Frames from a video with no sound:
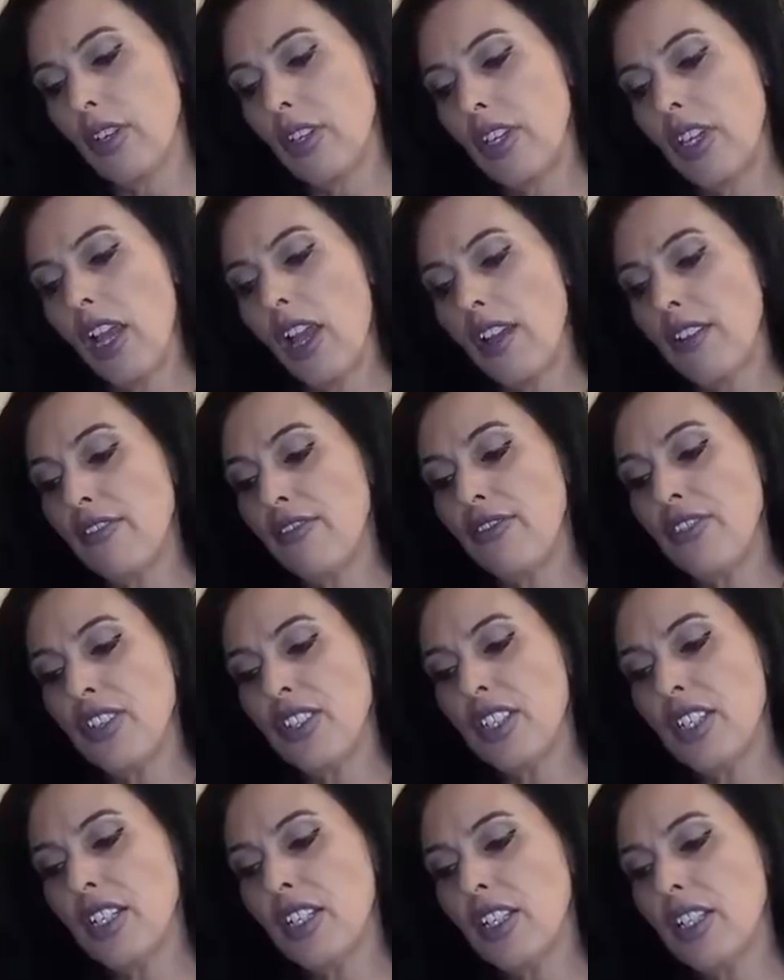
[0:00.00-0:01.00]
Okay,
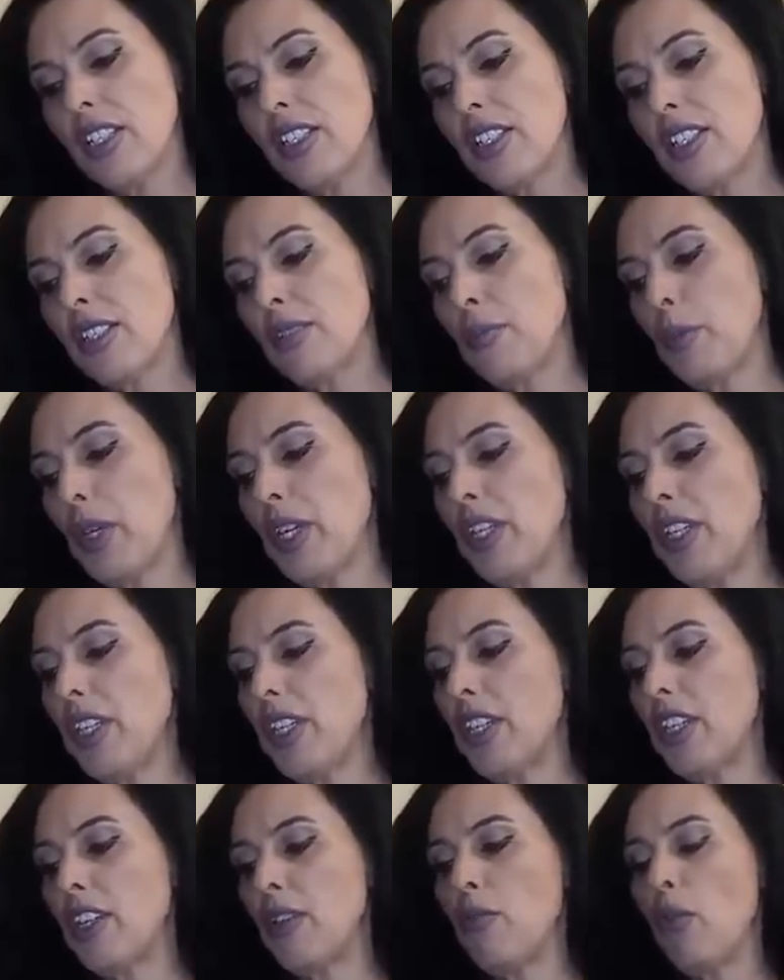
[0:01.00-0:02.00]
physically
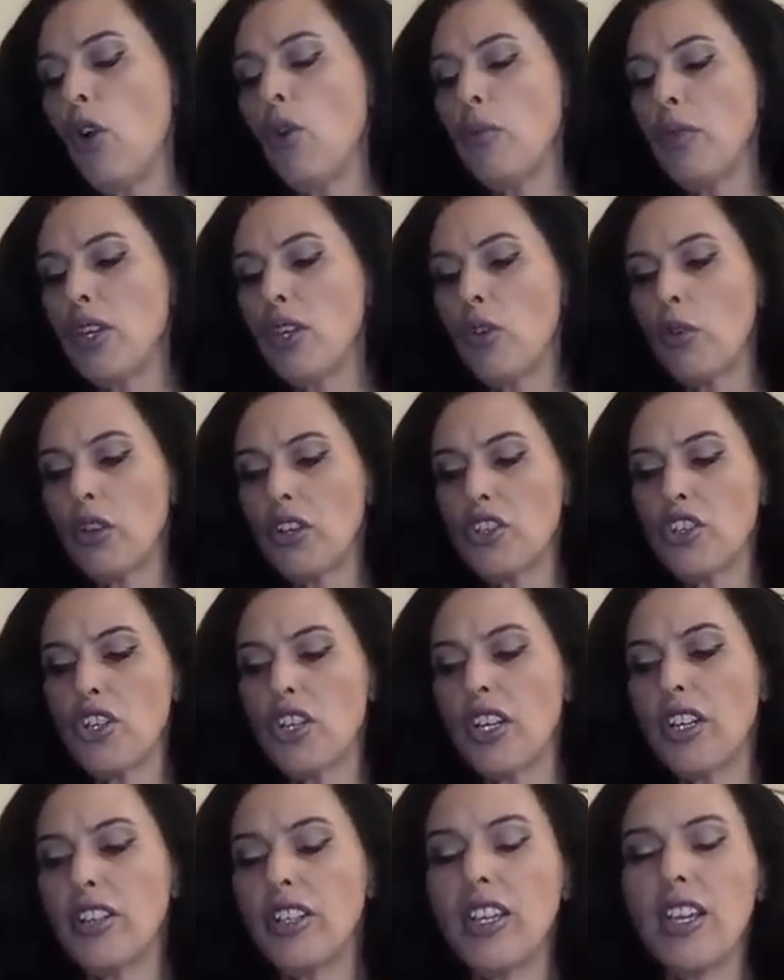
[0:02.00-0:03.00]
speaking, you might be
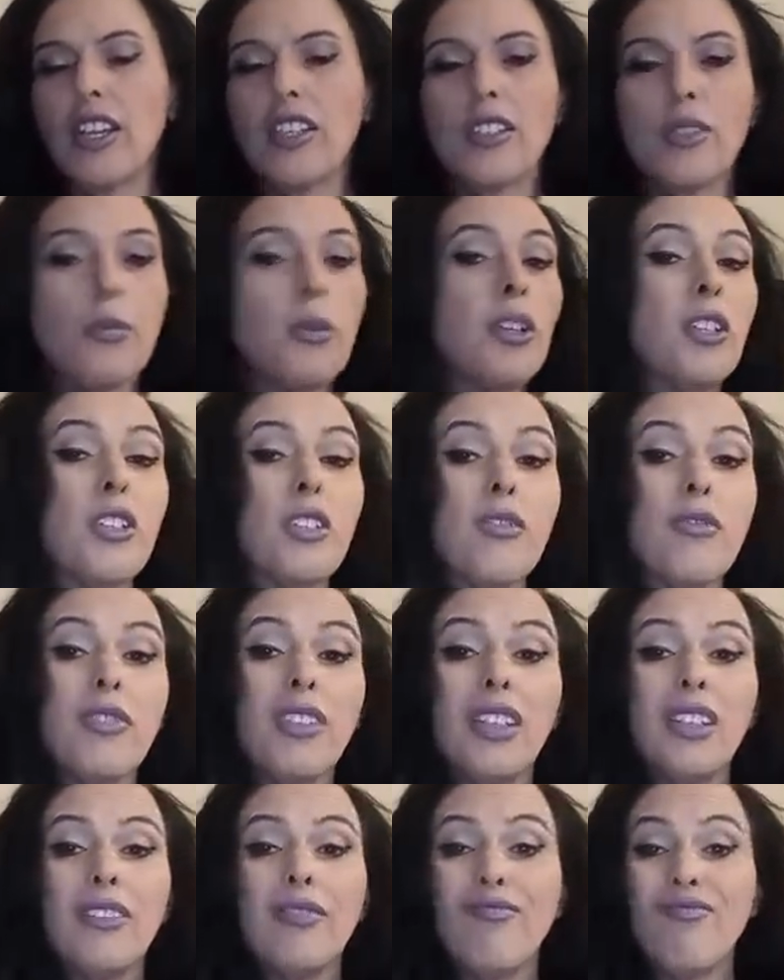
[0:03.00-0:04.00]
questioning the aspects of
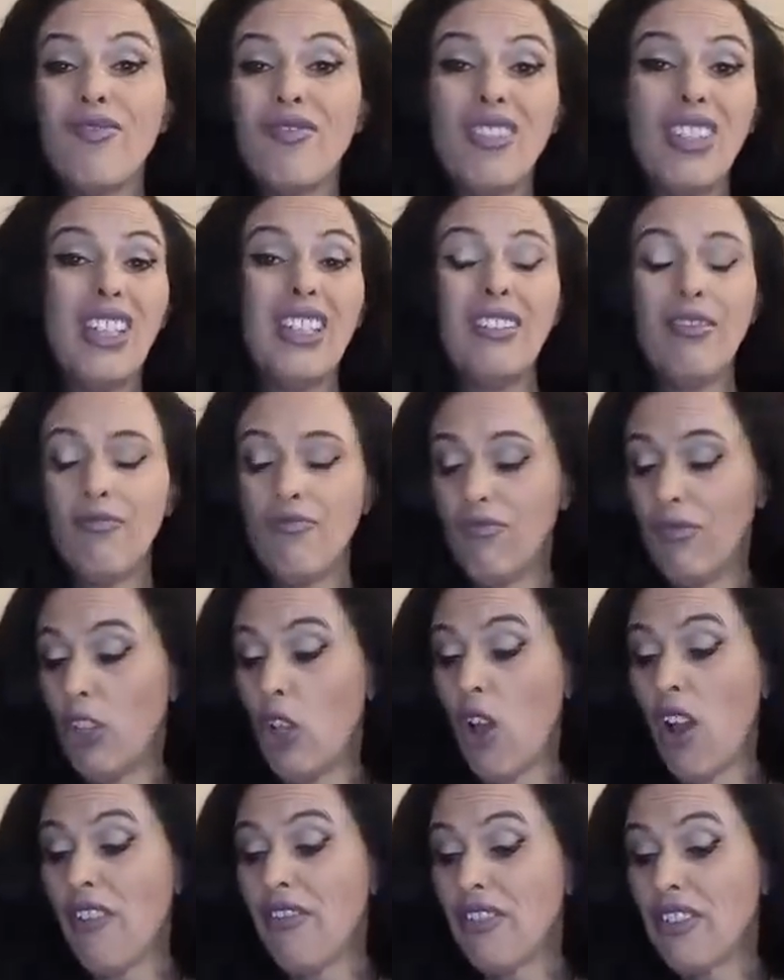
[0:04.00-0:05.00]

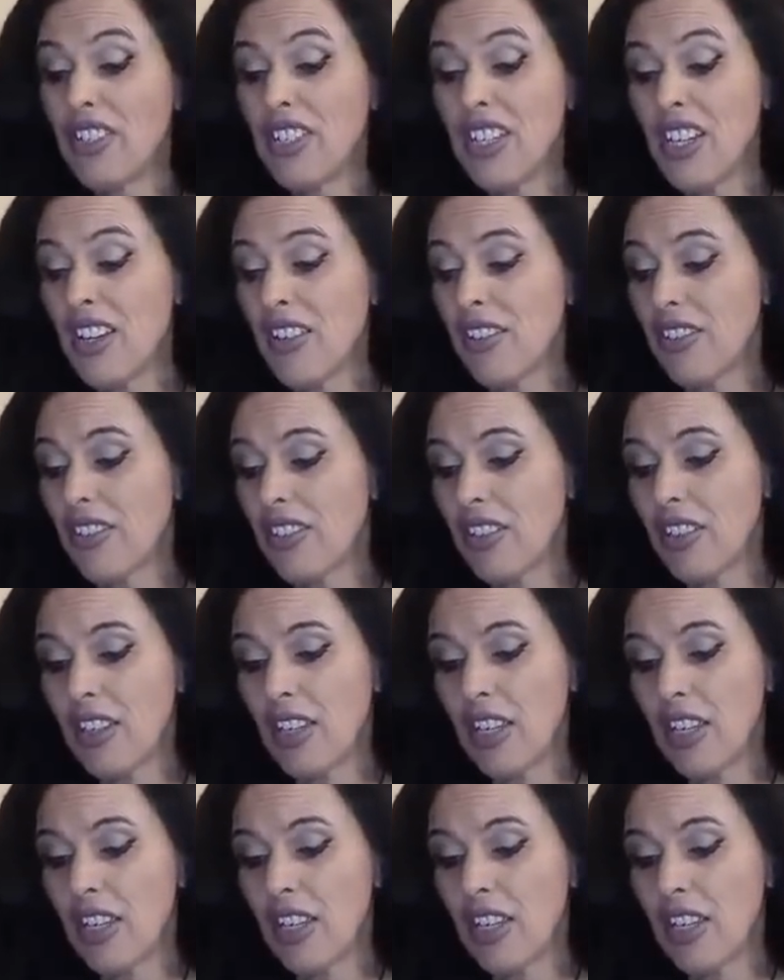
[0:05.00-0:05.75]
life and death.